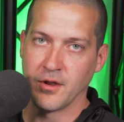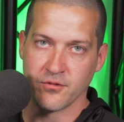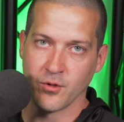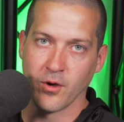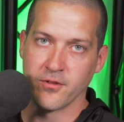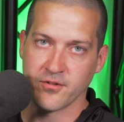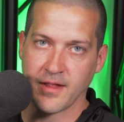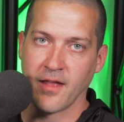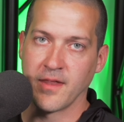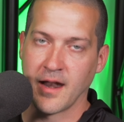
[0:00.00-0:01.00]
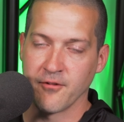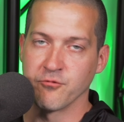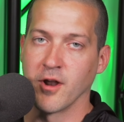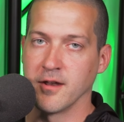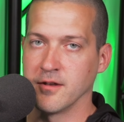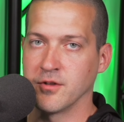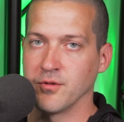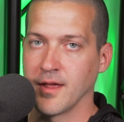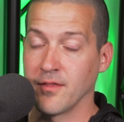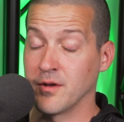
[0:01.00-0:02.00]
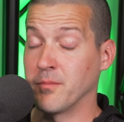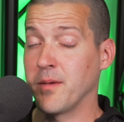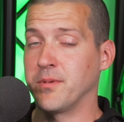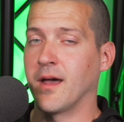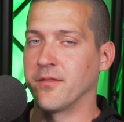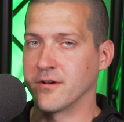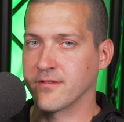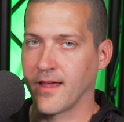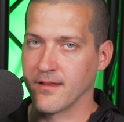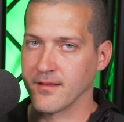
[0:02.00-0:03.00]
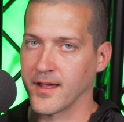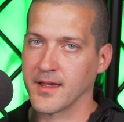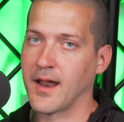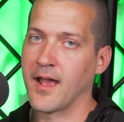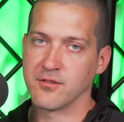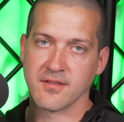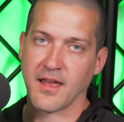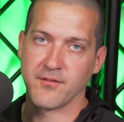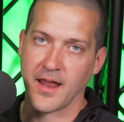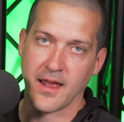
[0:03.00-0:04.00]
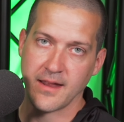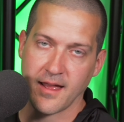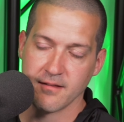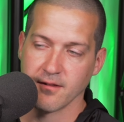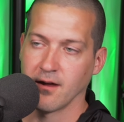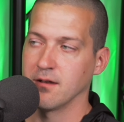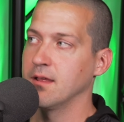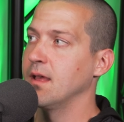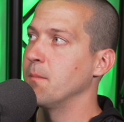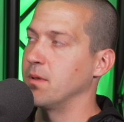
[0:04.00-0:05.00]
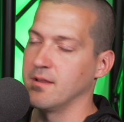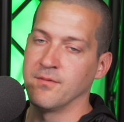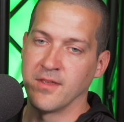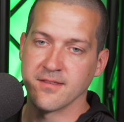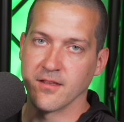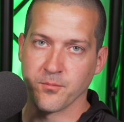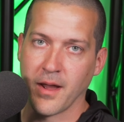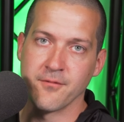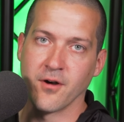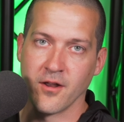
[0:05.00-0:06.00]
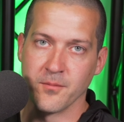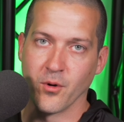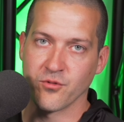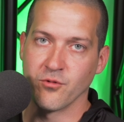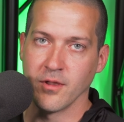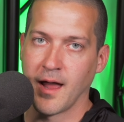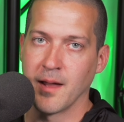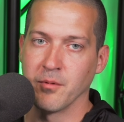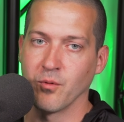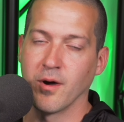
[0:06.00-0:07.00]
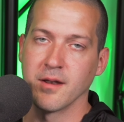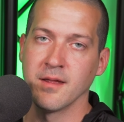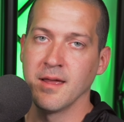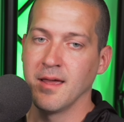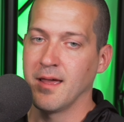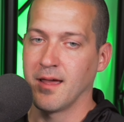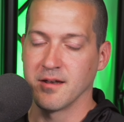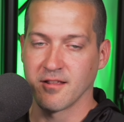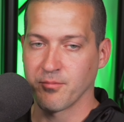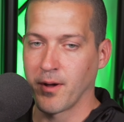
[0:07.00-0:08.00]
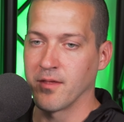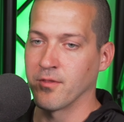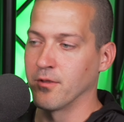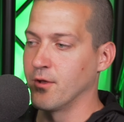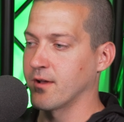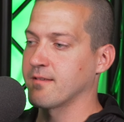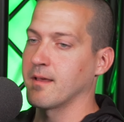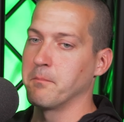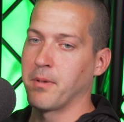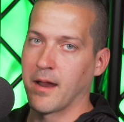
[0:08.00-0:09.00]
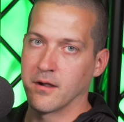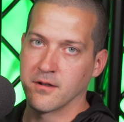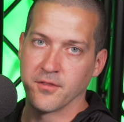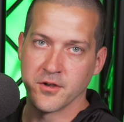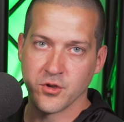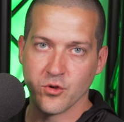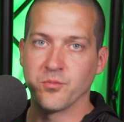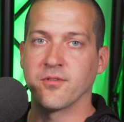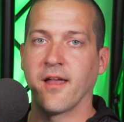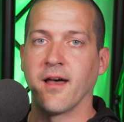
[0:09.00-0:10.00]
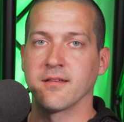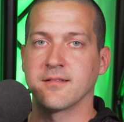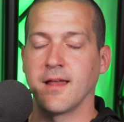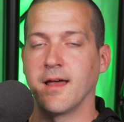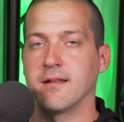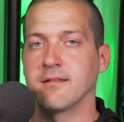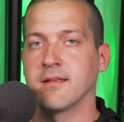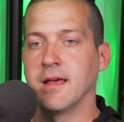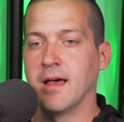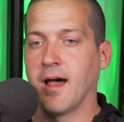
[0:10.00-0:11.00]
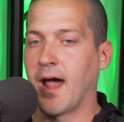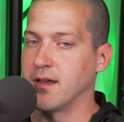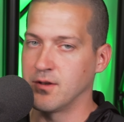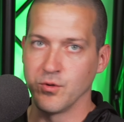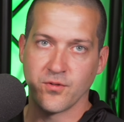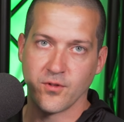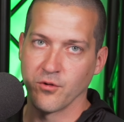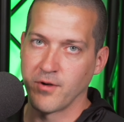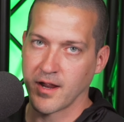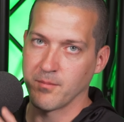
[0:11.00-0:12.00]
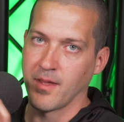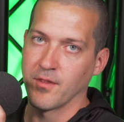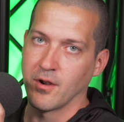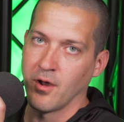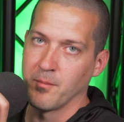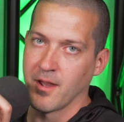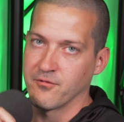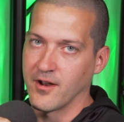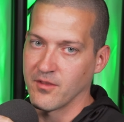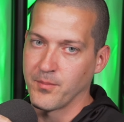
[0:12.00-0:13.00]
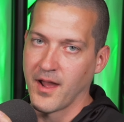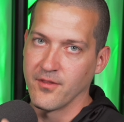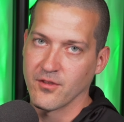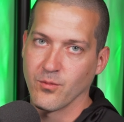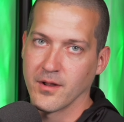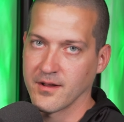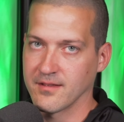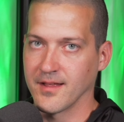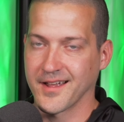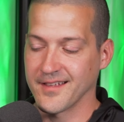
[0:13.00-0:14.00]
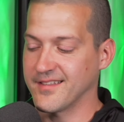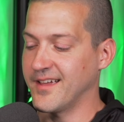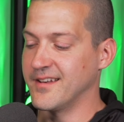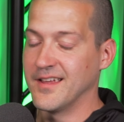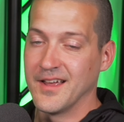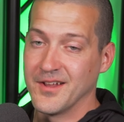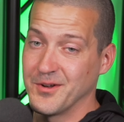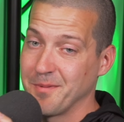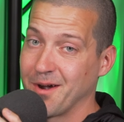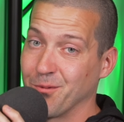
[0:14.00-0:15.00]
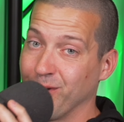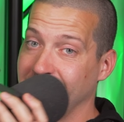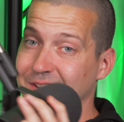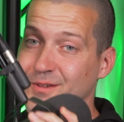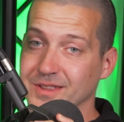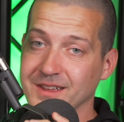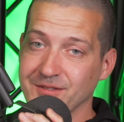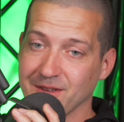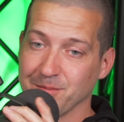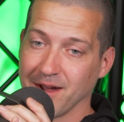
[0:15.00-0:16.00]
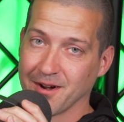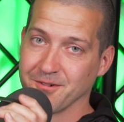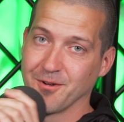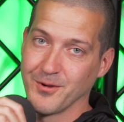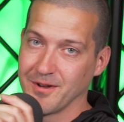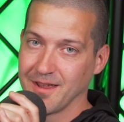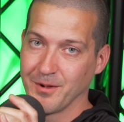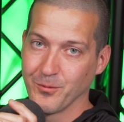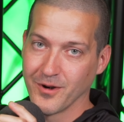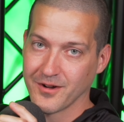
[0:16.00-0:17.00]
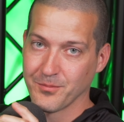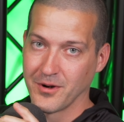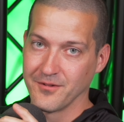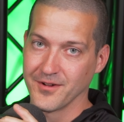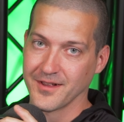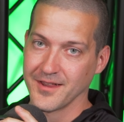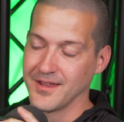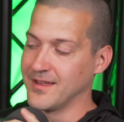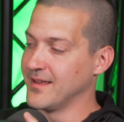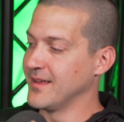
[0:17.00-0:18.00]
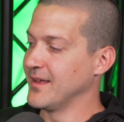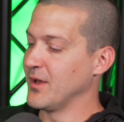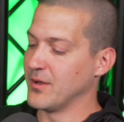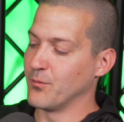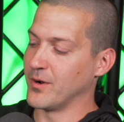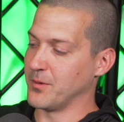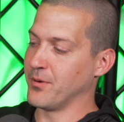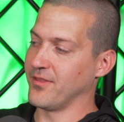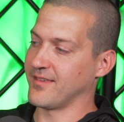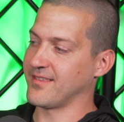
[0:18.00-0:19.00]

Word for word: there's no other stand that I've run into yet. There might be other stands like it, I just haven't had hands on, but it, this is by far the most reliable one. And despite the looks compared to the tube style stands, I do still recommend that all my friends buy this one because like I said, no matter where you leave this microphone, it works perfectly. When you put